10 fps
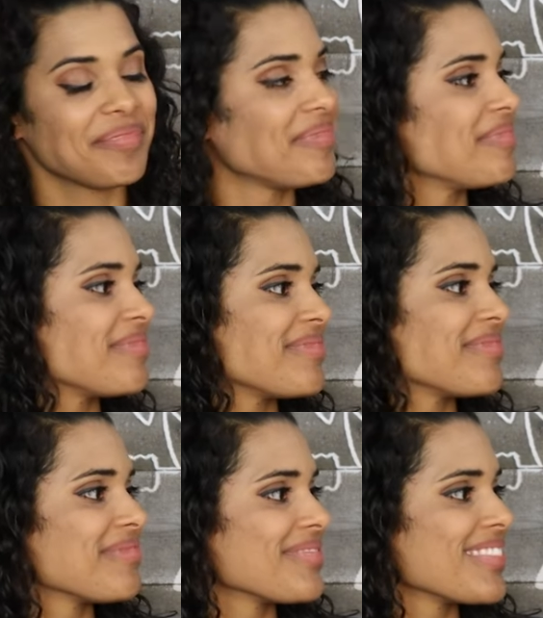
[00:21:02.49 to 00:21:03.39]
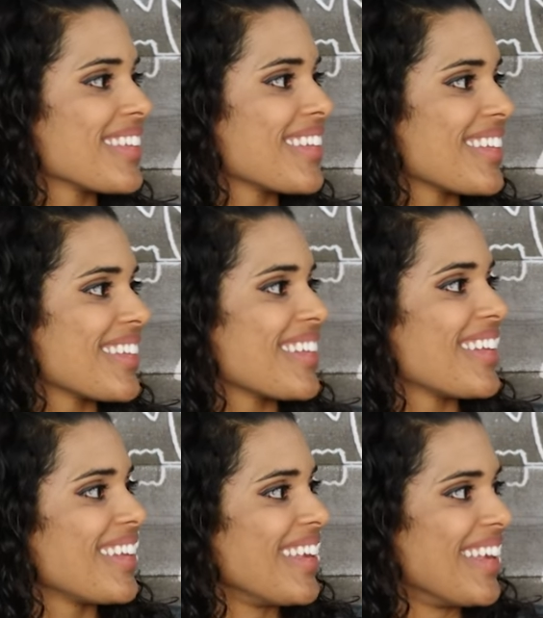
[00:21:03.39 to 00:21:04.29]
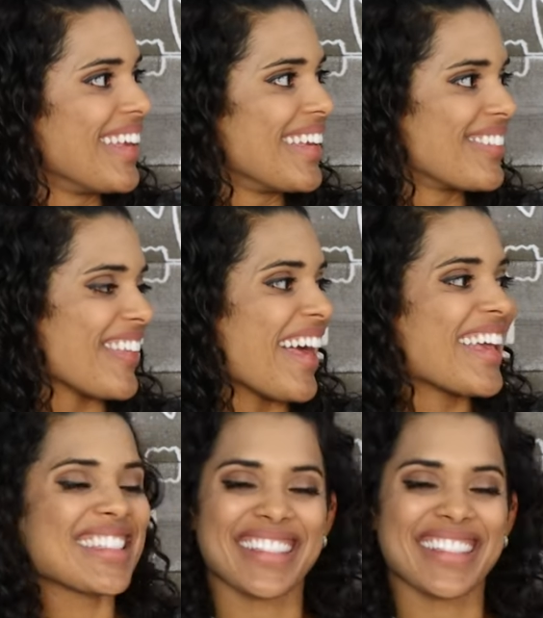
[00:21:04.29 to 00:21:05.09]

(not speaking)